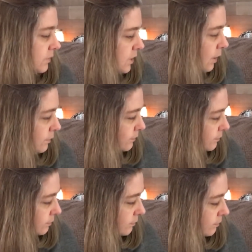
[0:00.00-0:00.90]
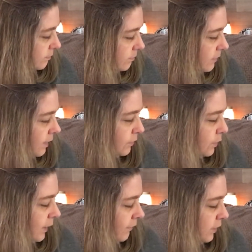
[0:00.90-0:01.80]
So if you
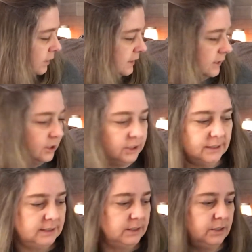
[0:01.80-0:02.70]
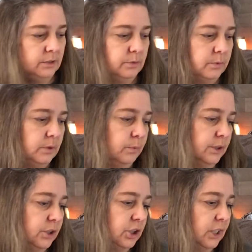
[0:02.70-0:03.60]
ever stitch this and you would want
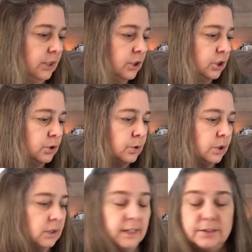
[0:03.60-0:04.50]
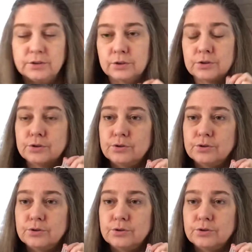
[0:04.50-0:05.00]
to change your lantern